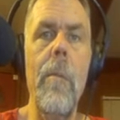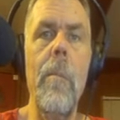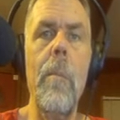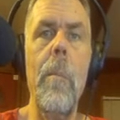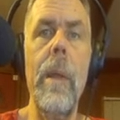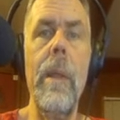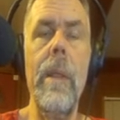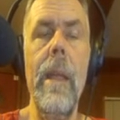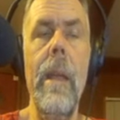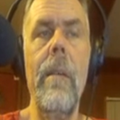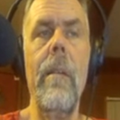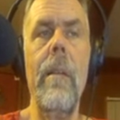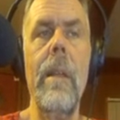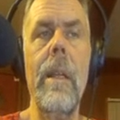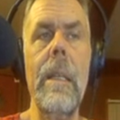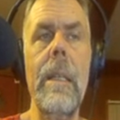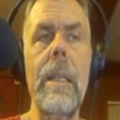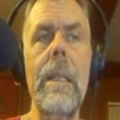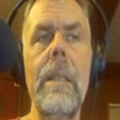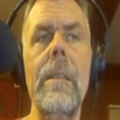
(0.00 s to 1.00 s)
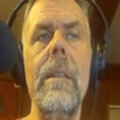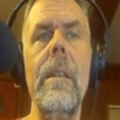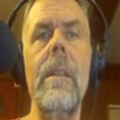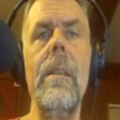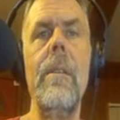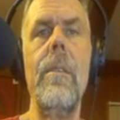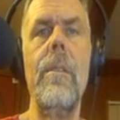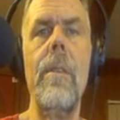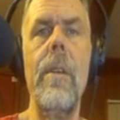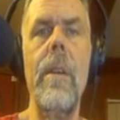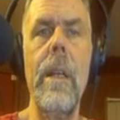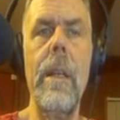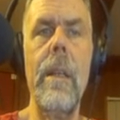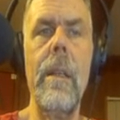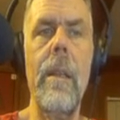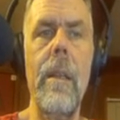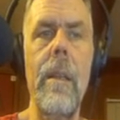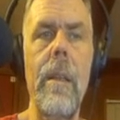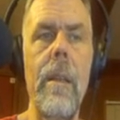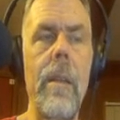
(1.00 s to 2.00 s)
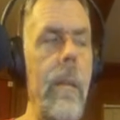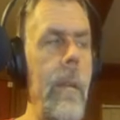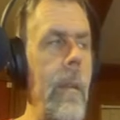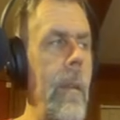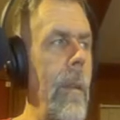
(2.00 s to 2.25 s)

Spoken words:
but they are at least starting to,